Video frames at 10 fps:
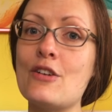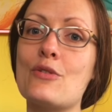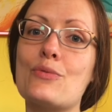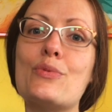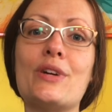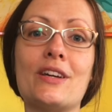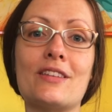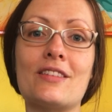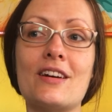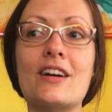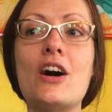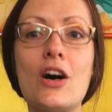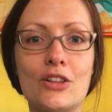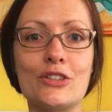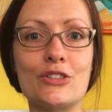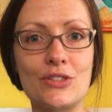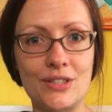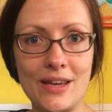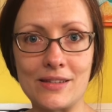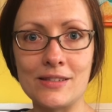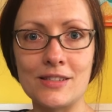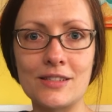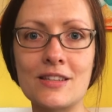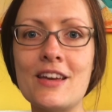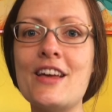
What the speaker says: with color sense,